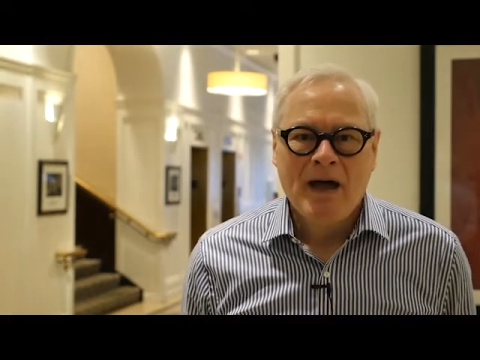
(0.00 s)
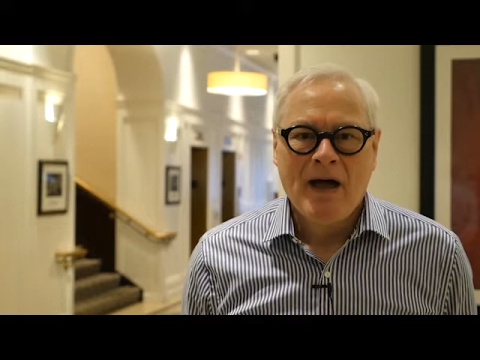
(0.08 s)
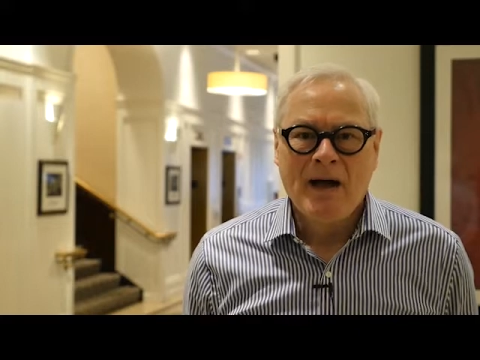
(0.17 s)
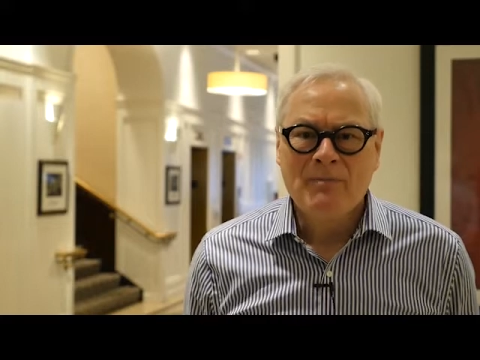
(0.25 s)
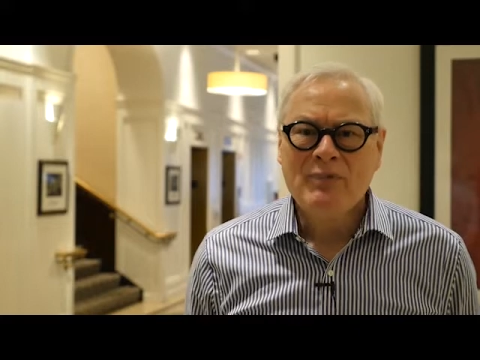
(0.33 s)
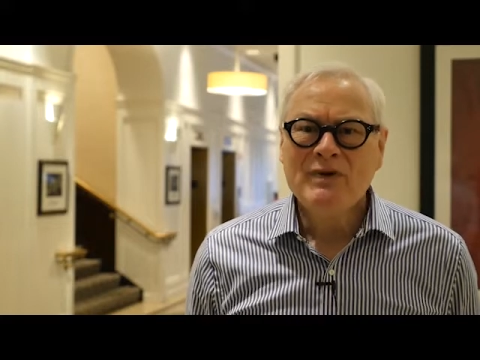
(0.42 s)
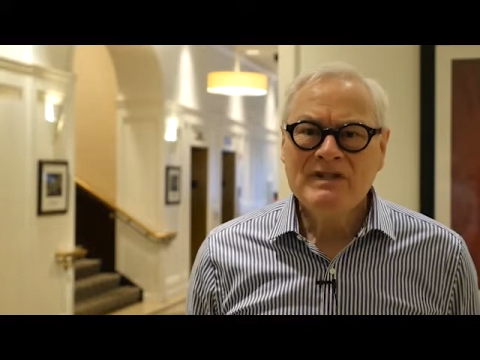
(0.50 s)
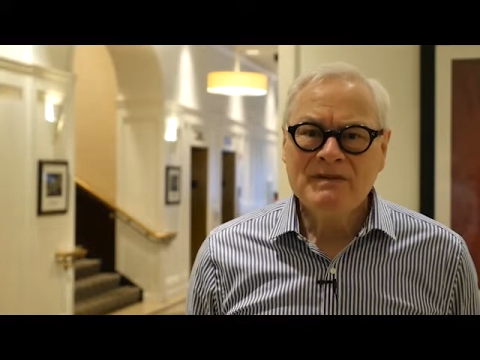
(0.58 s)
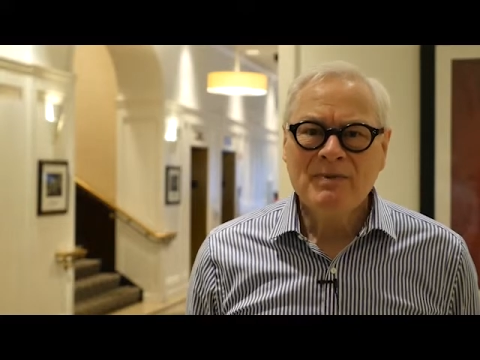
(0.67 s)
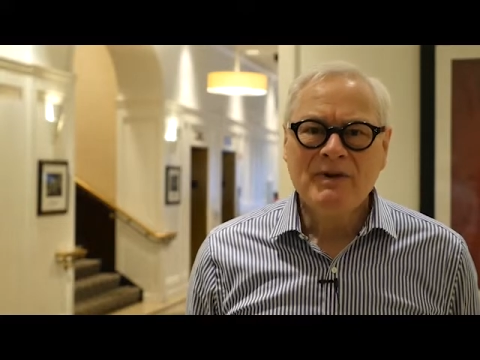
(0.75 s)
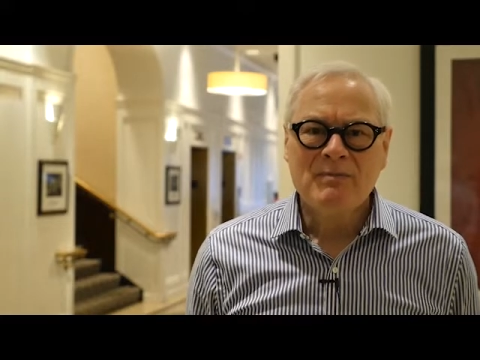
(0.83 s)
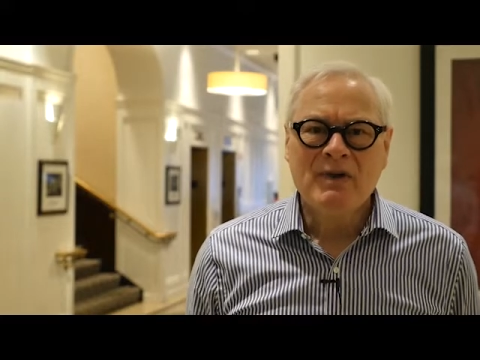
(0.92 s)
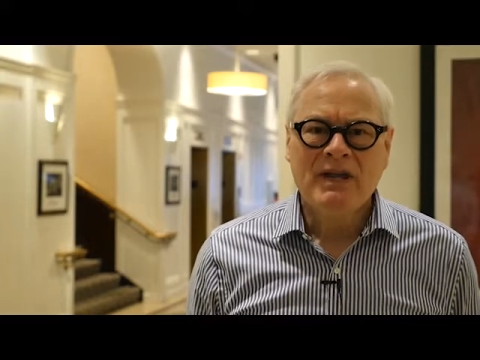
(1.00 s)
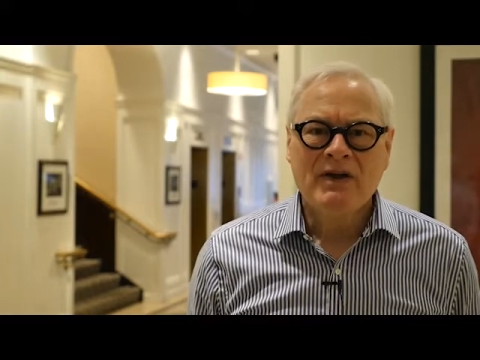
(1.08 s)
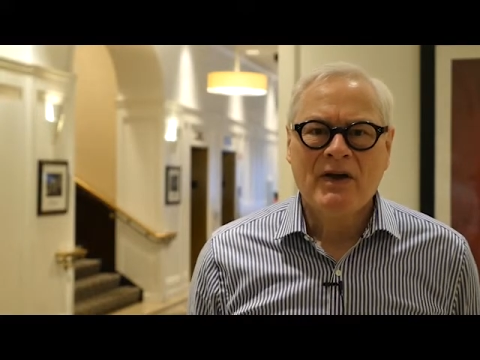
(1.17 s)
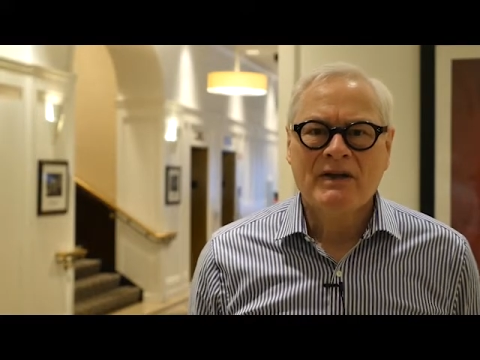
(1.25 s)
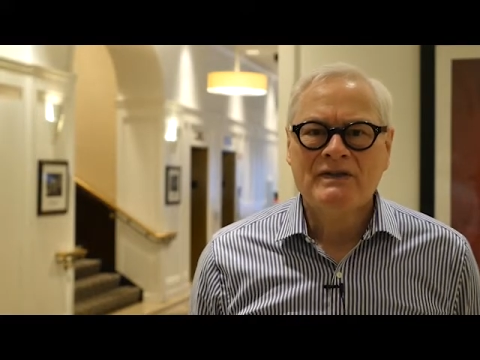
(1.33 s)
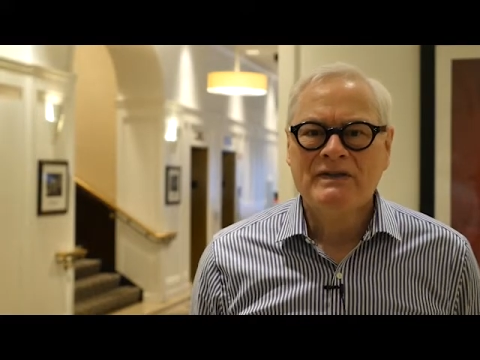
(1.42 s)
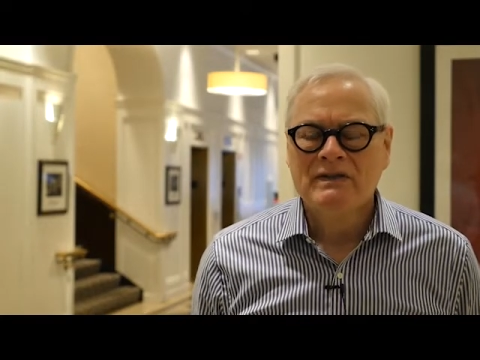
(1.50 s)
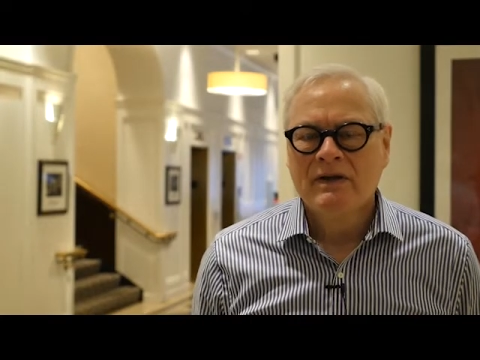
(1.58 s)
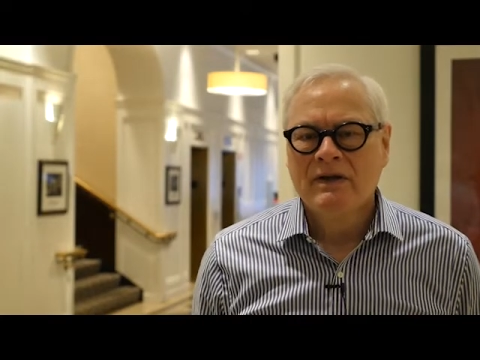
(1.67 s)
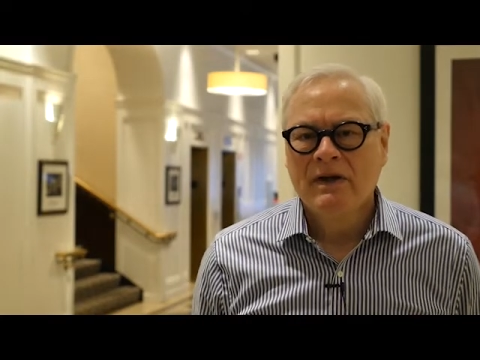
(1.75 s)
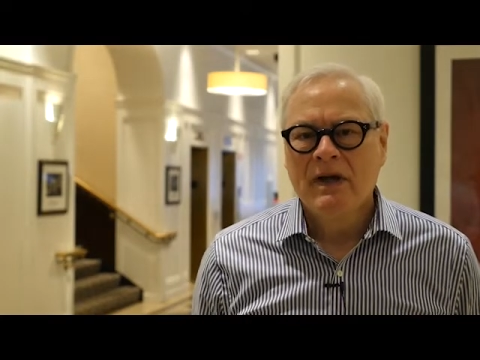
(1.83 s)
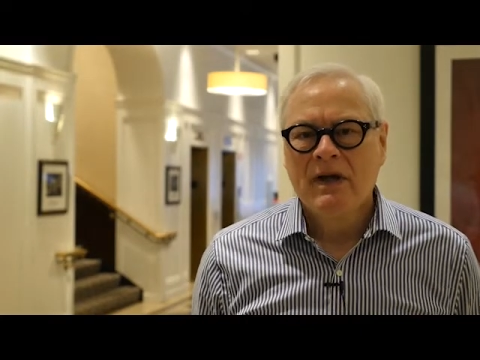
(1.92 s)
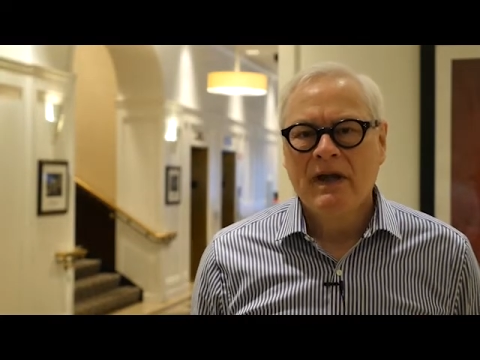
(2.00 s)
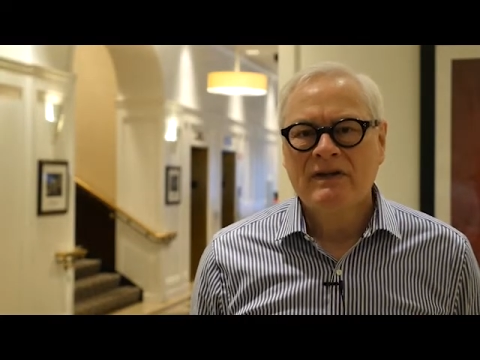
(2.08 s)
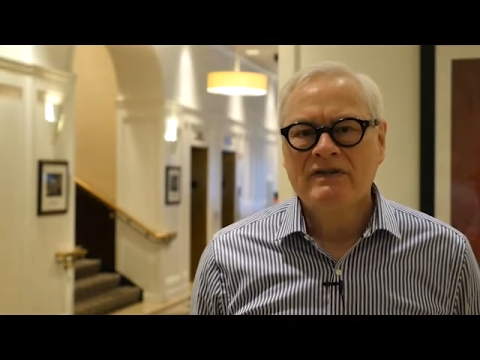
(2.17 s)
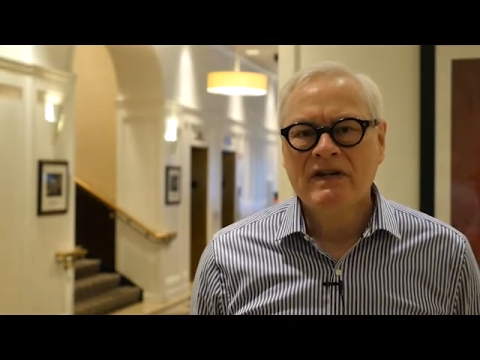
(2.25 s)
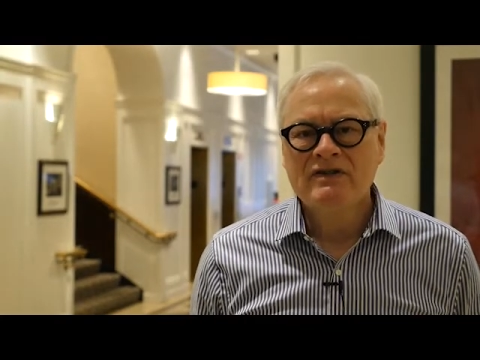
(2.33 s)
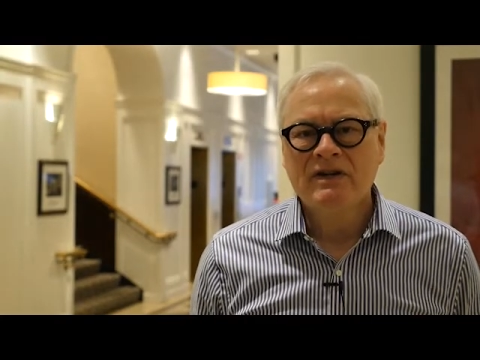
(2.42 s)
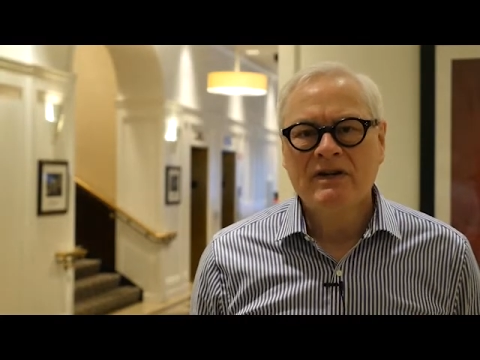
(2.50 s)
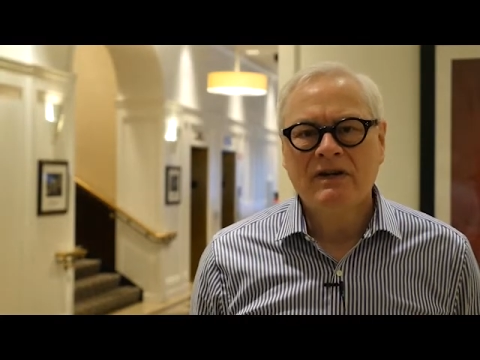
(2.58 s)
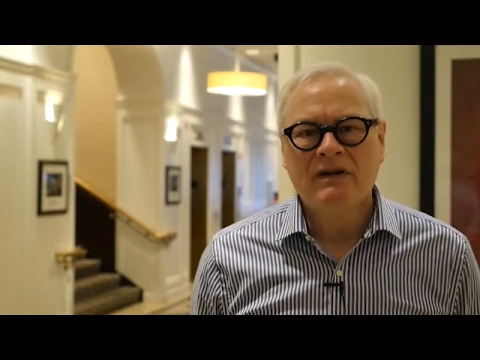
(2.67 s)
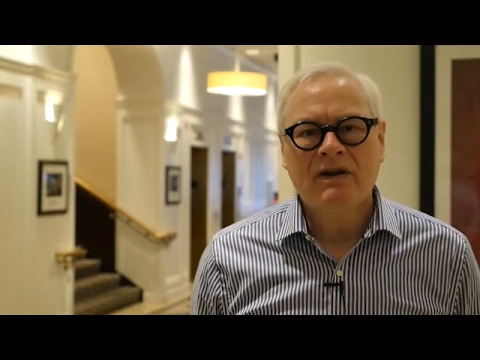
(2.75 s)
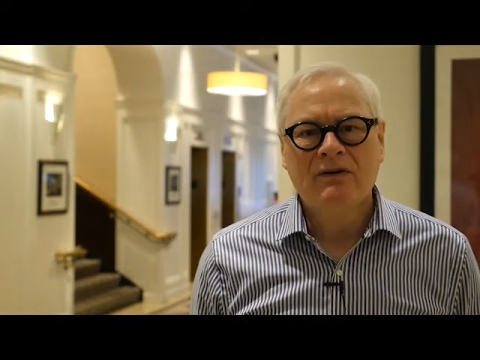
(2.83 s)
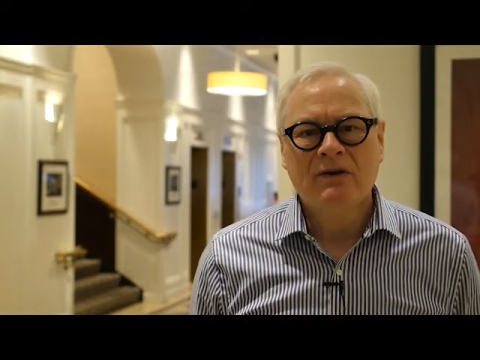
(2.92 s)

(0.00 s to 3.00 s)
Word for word: uh, principally because it's such a